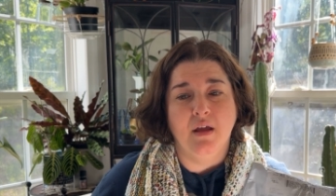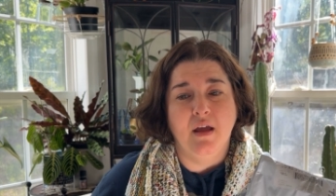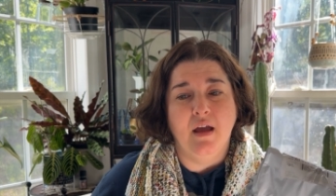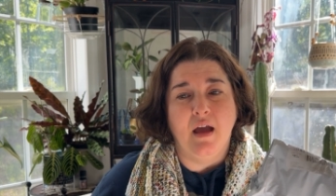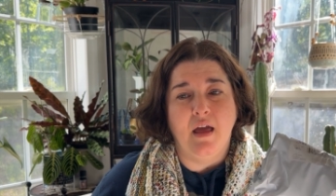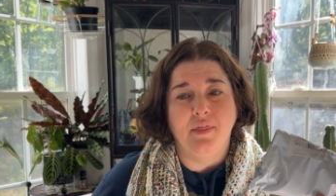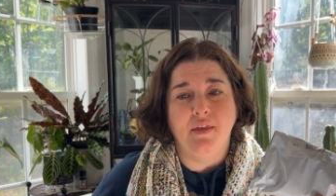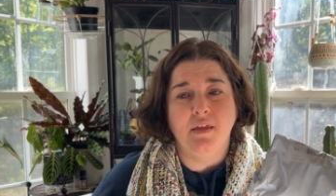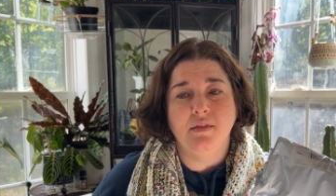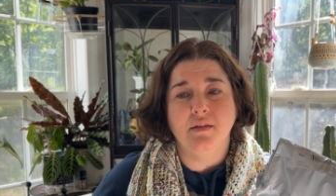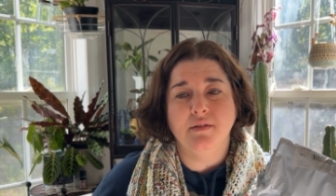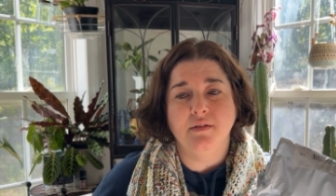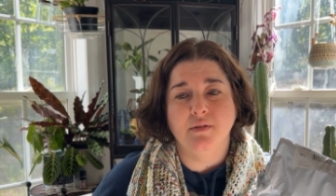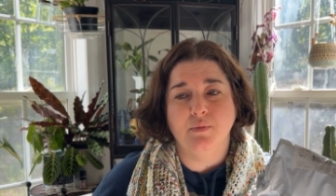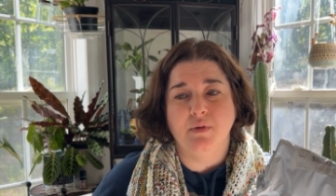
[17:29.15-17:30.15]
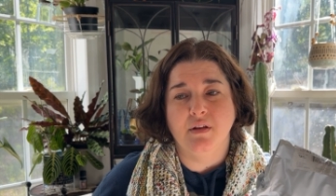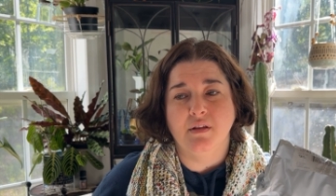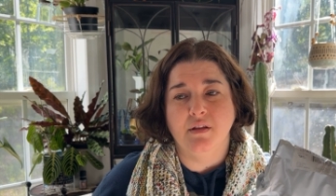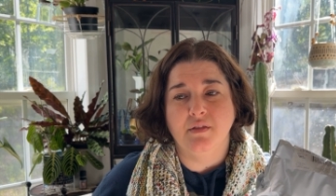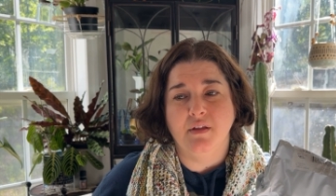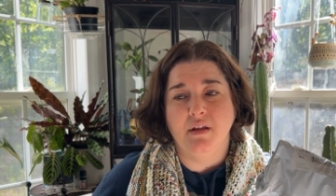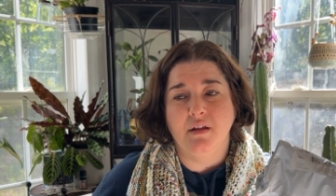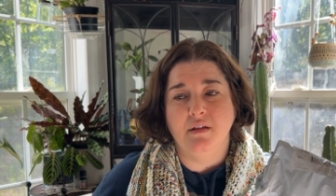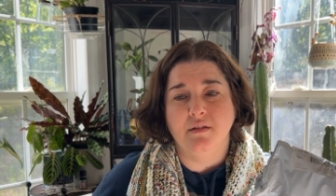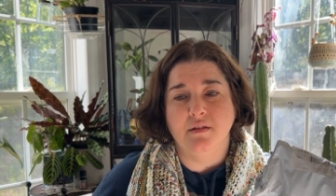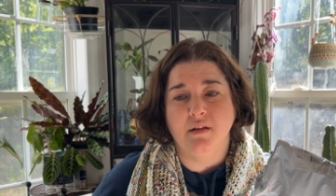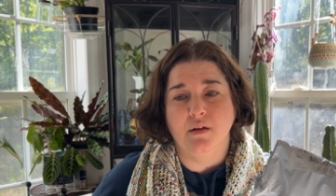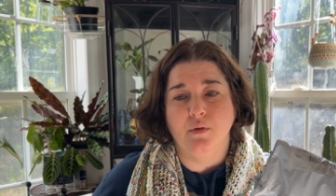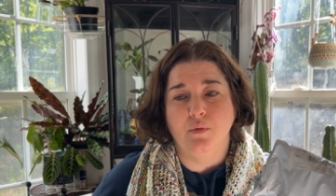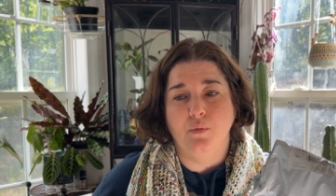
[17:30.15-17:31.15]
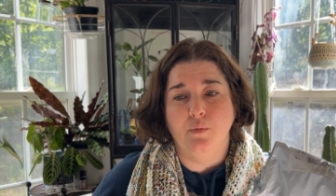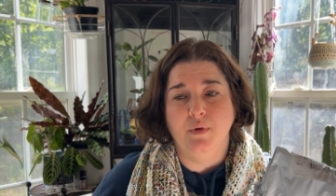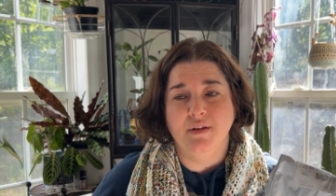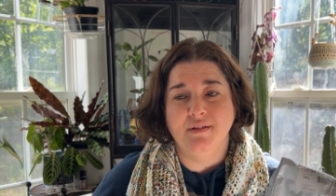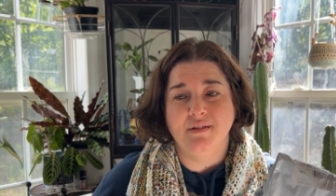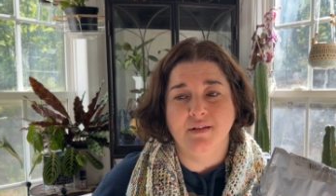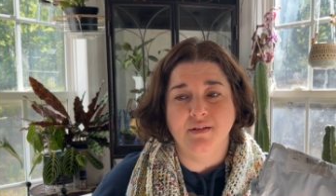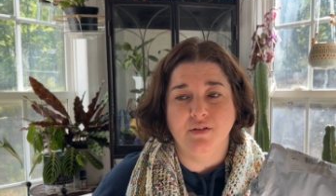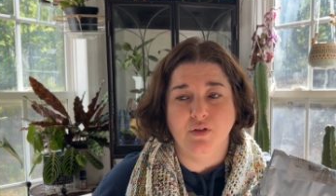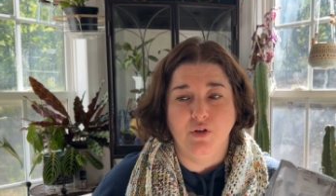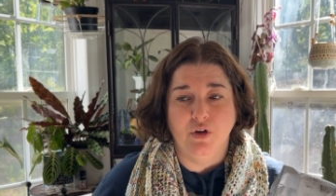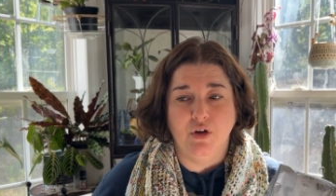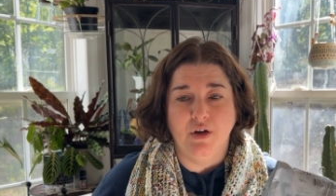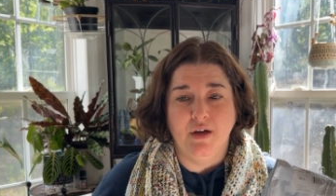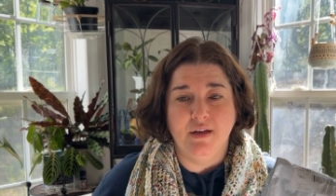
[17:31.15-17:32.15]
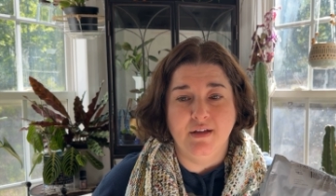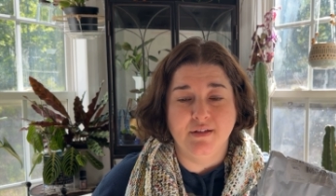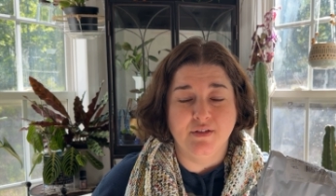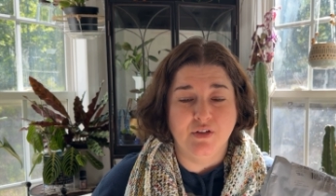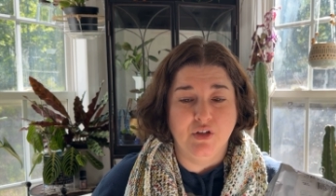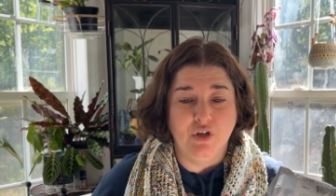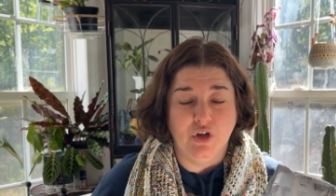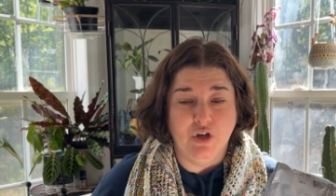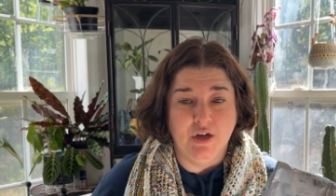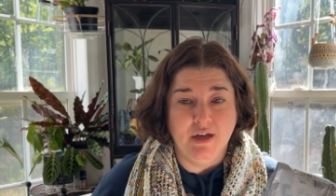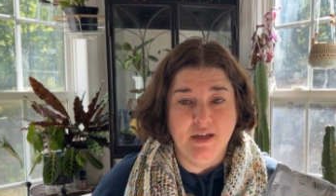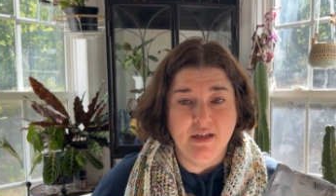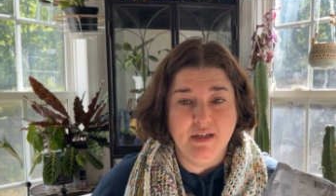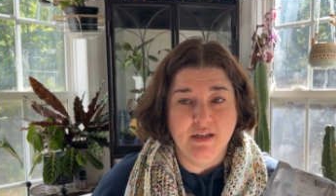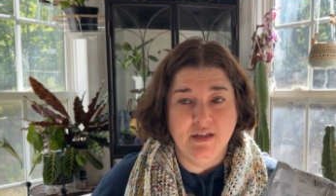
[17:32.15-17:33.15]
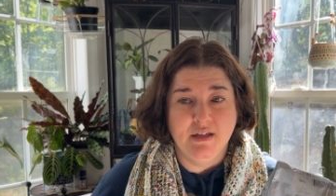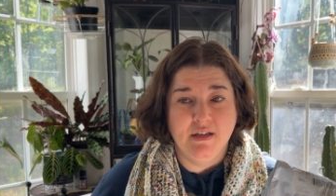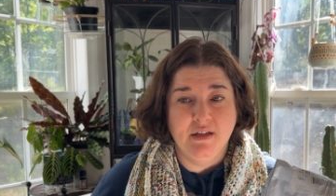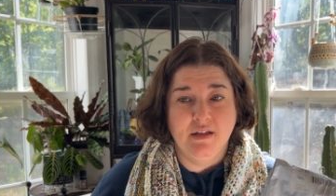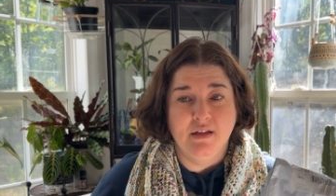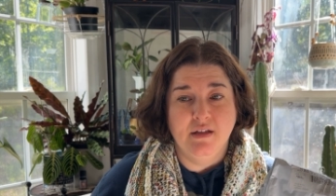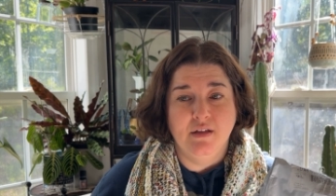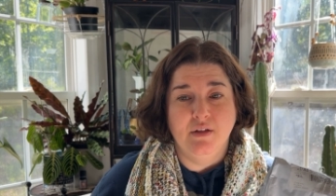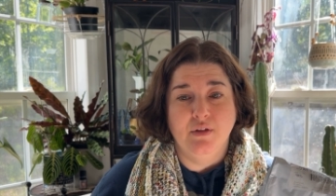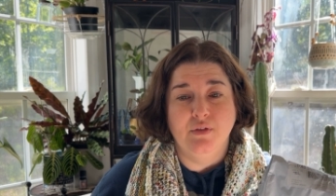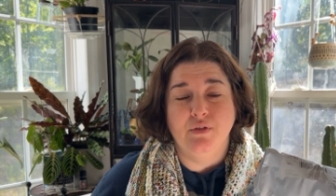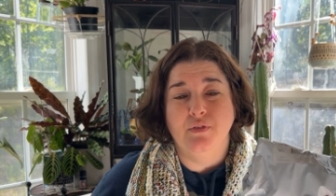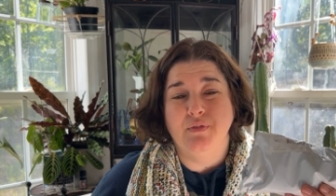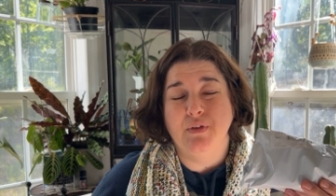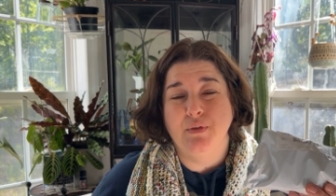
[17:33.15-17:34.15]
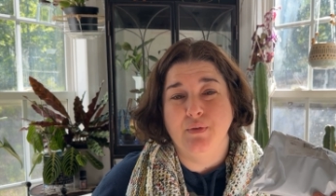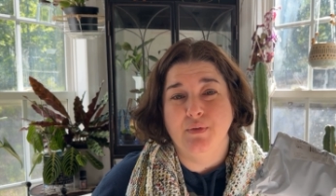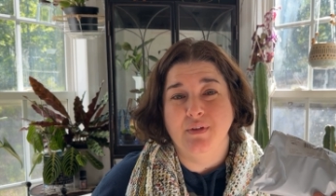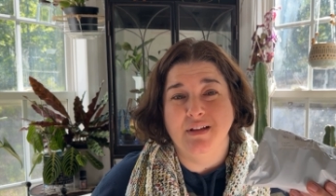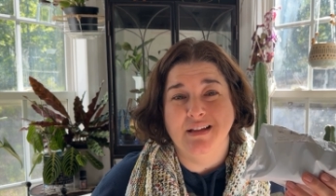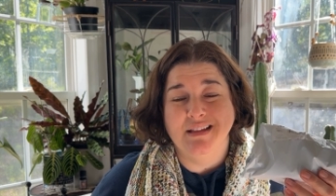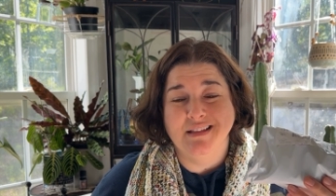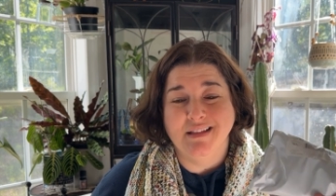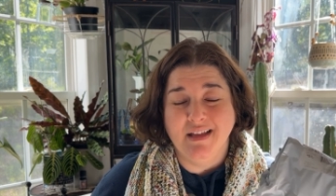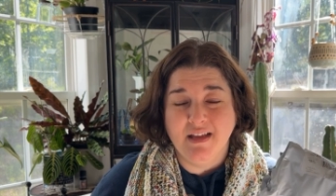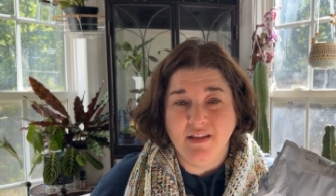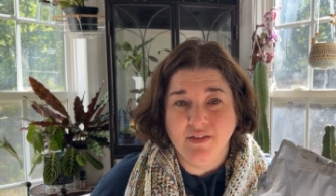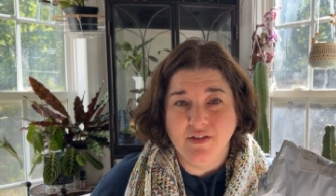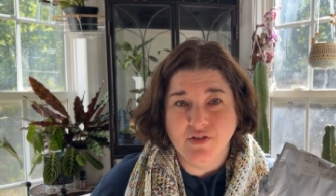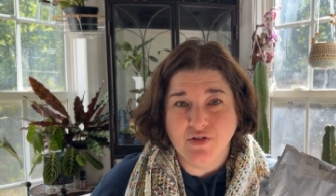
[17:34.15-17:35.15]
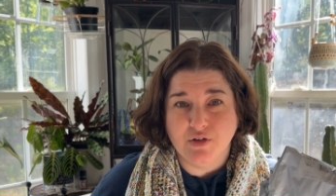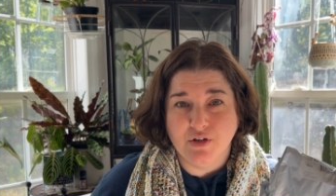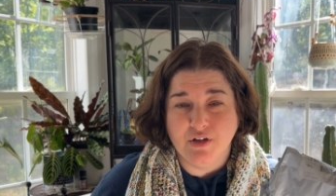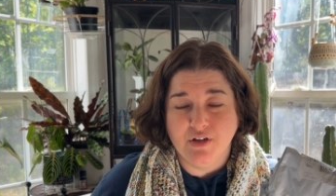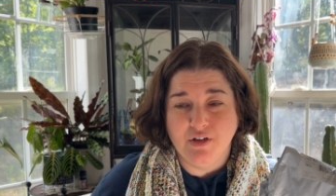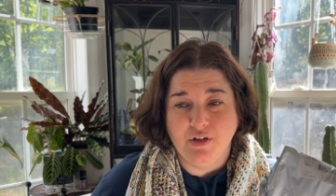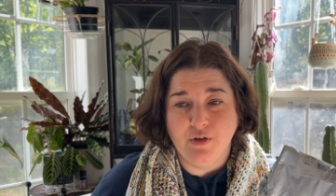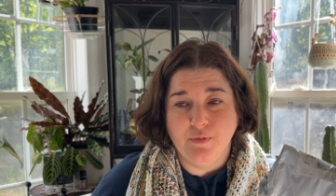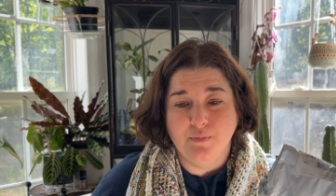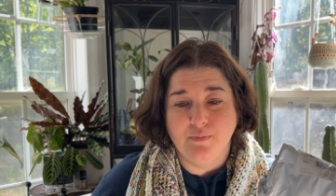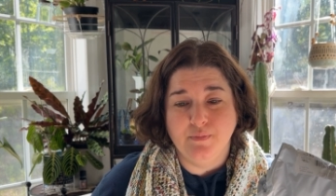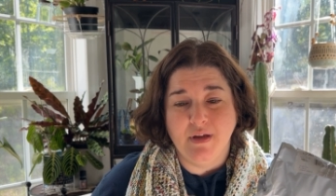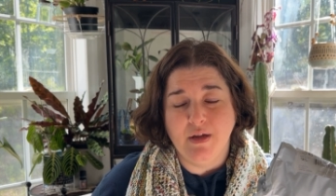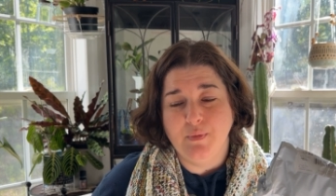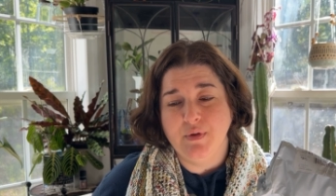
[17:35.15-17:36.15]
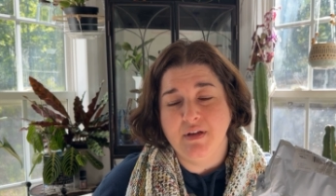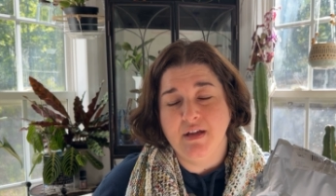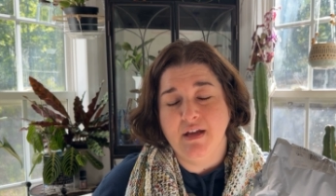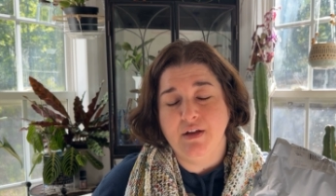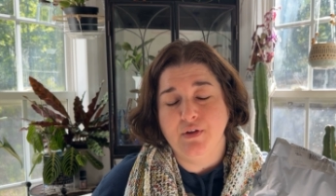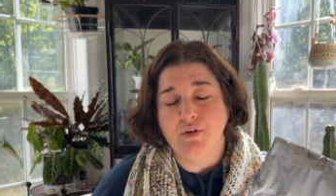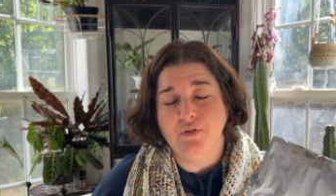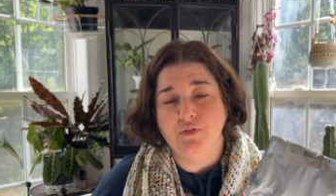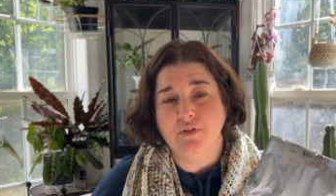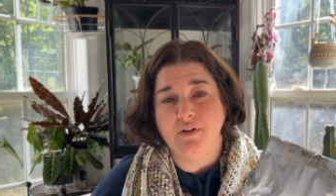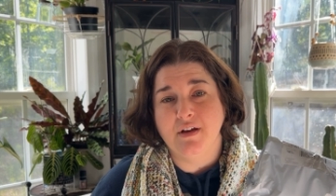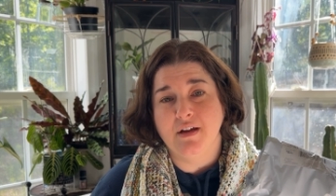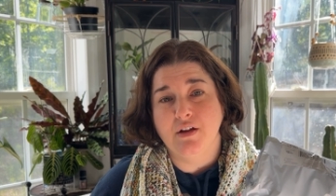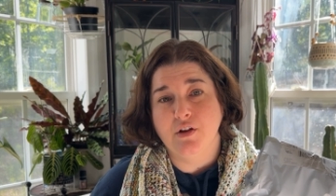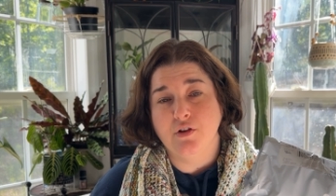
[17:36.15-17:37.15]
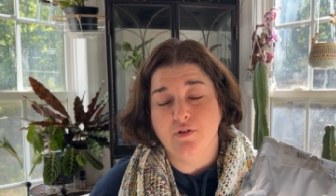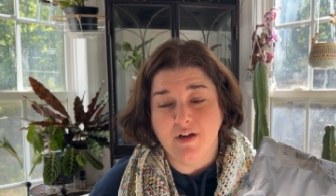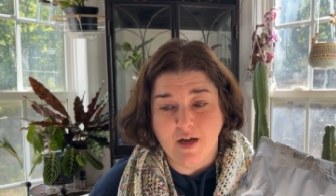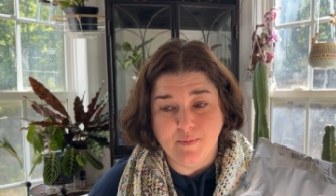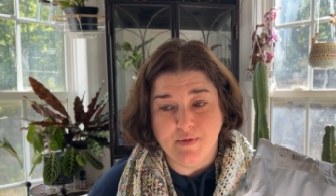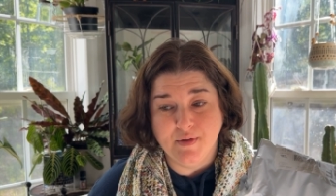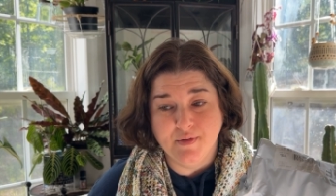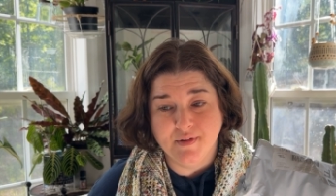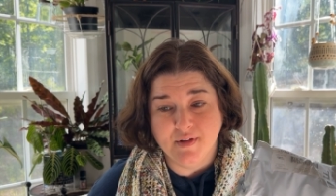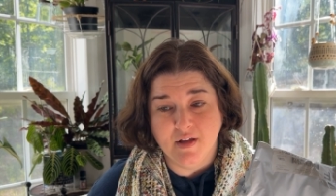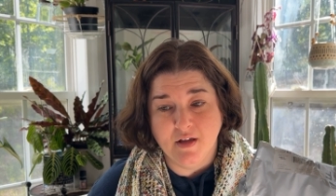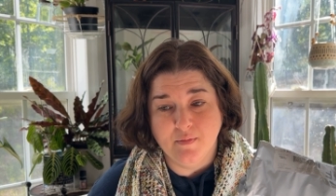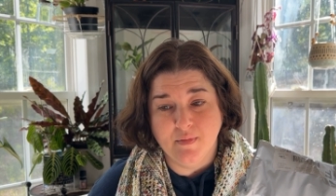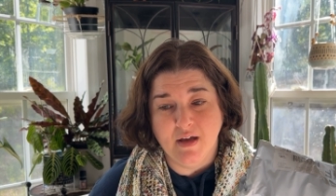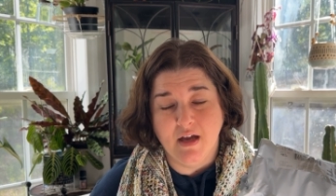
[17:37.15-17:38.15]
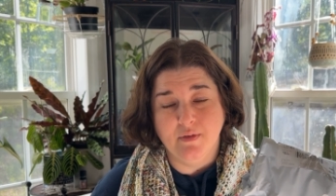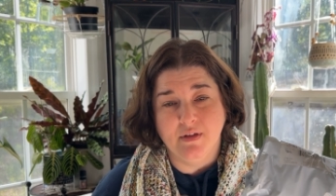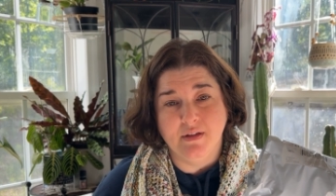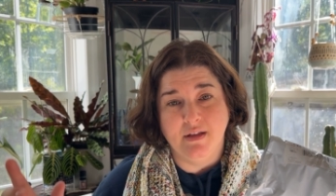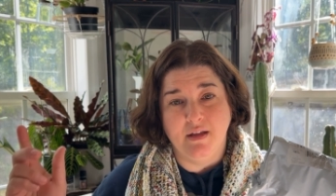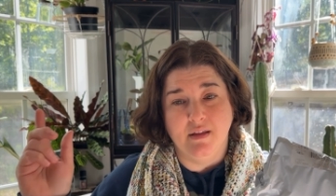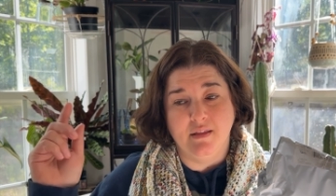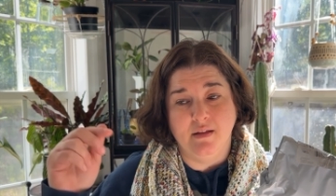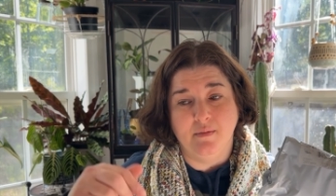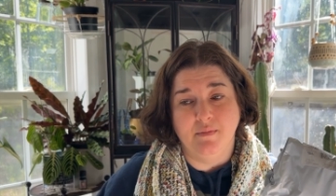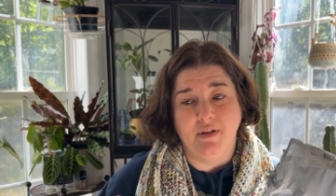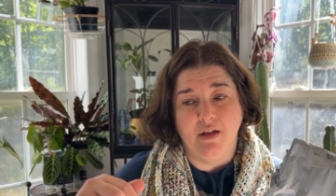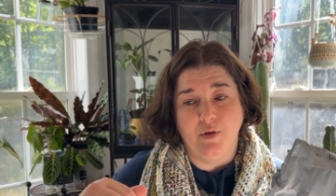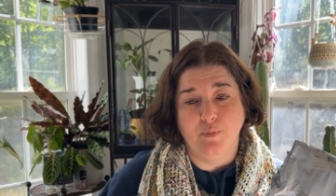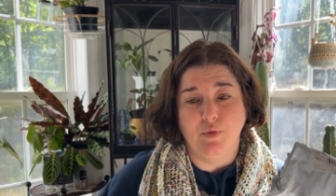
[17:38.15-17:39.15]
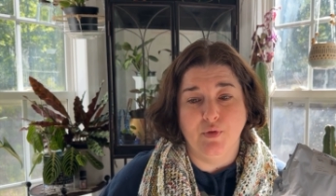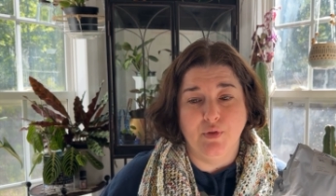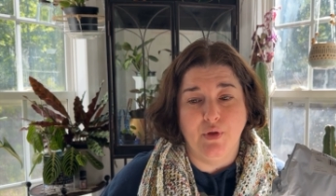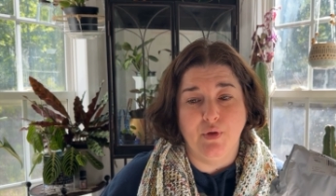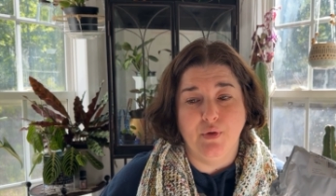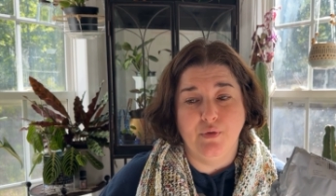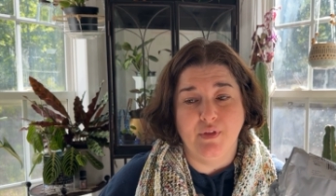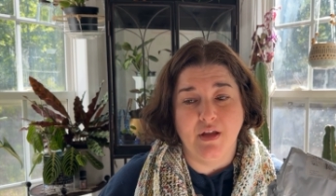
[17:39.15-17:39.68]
I think this is one of the things that once it's gone, it's gone. So if you like this yarn, you may want to head over and grab you some. I will link them down below.